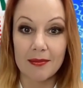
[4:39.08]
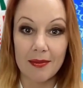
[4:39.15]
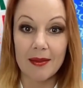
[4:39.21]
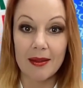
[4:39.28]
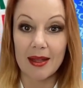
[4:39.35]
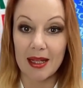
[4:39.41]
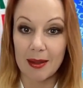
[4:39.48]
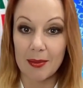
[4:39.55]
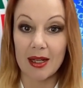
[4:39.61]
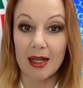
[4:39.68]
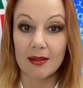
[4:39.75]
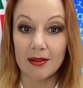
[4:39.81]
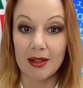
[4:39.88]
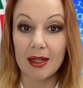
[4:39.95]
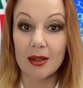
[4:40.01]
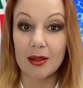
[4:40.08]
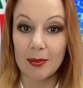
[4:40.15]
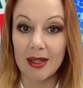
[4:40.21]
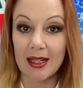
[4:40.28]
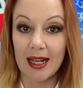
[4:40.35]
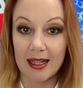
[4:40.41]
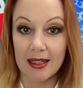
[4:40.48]
Let me unveil the
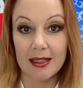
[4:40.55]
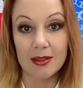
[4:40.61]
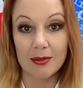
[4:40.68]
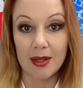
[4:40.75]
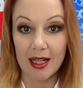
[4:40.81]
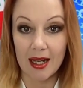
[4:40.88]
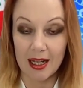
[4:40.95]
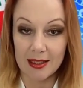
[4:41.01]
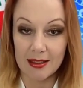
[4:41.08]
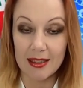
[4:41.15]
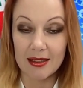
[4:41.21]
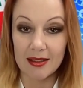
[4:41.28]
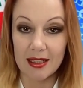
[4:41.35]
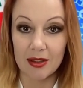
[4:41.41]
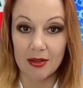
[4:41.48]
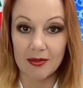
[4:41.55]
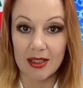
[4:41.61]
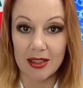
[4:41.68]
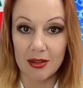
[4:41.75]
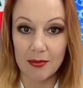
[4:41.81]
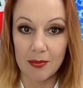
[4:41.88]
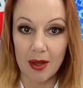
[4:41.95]
mechanics behind this
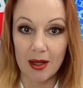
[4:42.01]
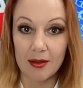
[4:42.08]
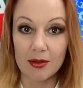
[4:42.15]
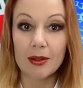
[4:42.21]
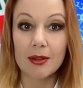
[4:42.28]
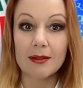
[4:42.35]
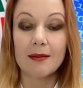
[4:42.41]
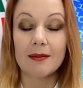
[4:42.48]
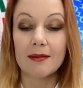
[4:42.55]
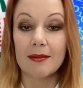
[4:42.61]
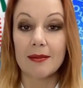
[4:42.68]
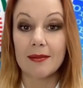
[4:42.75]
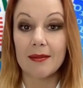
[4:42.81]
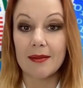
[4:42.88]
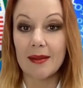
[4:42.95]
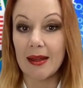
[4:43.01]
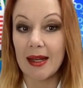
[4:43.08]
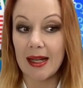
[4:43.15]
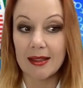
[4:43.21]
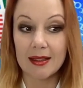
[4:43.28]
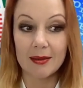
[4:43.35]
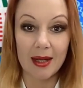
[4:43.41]
innovative marvel.
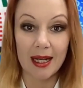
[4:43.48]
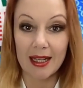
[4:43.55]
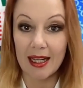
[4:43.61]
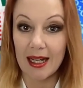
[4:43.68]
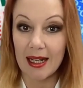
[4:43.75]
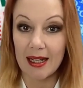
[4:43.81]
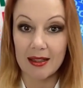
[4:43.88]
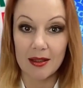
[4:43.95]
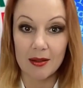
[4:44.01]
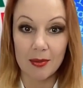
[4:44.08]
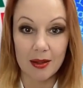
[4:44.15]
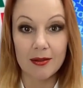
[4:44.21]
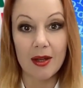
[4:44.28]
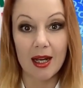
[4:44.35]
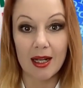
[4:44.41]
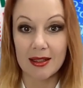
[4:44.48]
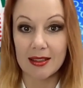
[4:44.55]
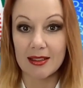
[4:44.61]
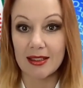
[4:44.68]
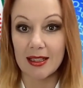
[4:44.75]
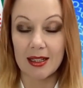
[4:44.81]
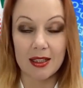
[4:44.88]
At spacad, we've harnessed
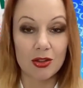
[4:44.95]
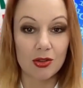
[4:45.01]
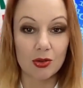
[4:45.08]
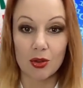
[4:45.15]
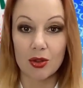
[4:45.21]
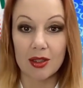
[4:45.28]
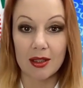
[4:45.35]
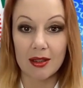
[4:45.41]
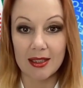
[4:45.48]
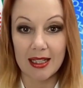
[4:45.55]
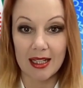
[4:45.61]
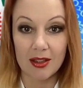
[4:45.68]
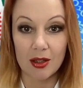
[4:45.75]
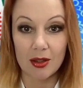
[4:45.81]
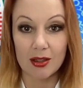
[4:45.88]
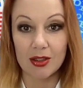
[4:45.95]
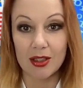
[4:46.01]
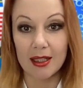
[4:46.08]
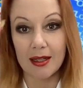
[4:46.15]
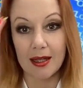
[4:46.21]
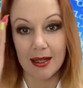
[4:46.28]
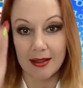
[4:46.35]
an extraordinary
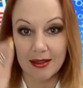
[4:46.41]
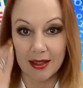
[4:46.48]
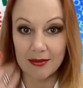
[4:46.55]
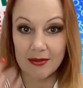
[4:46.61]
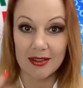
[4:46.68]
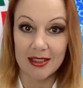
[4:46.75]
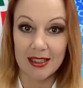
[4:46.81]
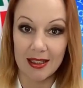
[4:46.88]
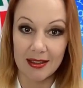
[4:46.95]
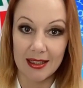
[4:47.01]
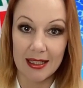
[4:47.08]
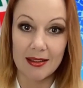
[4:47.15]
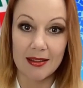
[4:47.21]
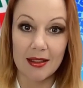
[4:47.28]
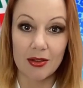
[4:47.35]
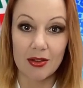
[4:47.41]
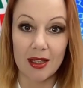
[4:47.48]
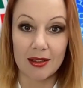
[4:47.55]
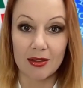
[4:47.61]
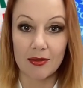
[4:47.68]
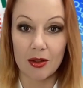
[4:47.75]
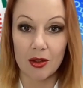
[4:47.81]
technology that facilitates the
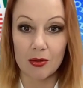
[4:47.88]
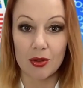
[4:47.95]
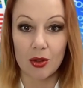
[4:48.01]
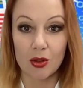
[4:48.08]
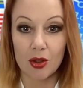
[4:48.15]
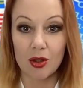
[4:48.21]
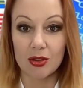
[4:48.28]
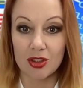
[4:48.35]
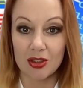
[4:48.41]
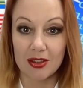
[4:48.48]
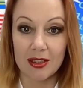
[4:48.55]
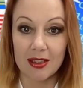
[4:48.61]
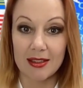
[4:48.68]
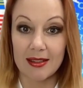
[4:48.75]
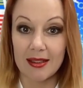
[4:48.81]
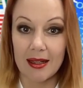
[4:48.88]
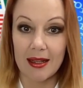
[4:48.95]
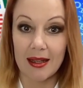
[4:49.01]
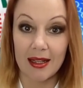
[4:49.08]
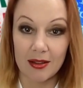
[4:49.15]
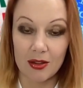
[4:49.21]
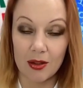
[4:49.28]
transfer of your consciousness
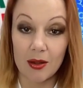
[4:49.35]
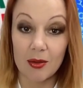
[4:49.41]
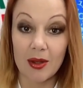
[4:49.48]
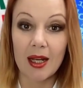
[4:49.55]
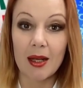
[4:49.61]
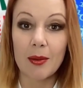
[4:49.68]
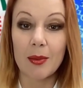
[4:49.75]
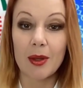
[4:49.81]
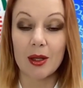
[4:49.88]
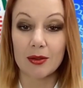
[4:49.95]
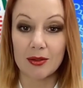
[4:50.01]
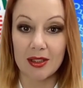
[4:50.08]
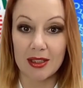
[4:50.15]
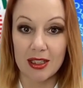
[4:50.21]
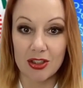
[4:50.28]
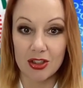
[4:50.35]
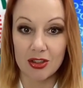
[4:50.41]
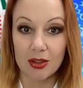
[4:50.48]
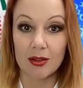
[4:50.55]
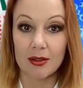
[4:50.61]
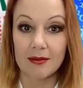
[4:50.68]
into the realm of the digital.